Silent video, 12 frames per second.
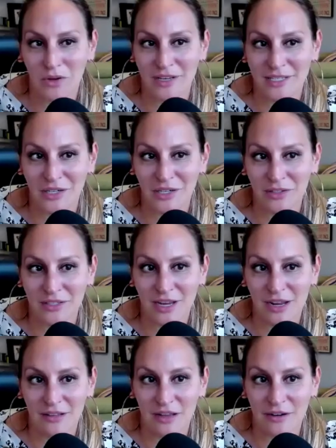continue the
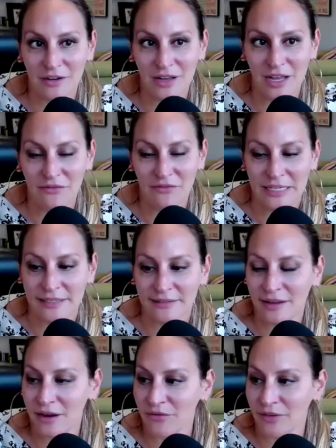dialogue and I'll have links
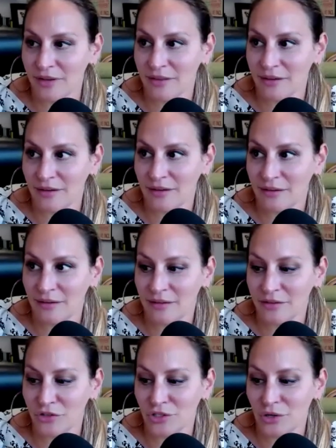to everything in
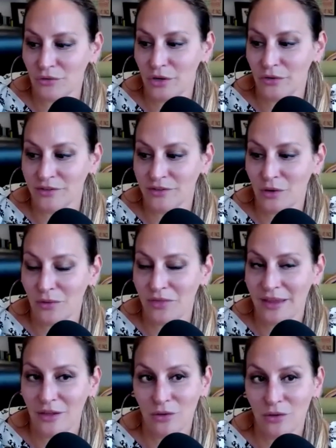the show notes. So
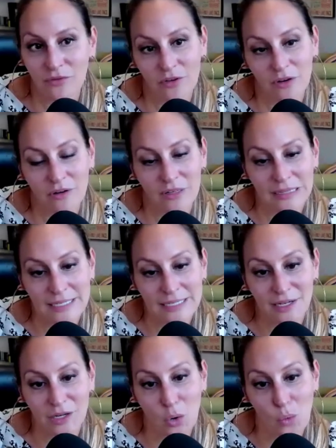thank you for
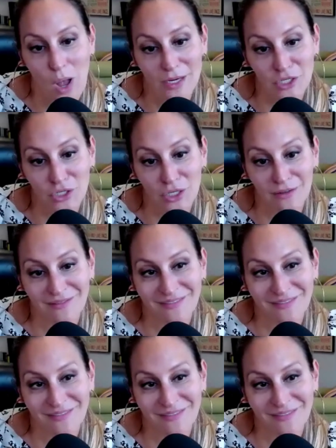listening or watching.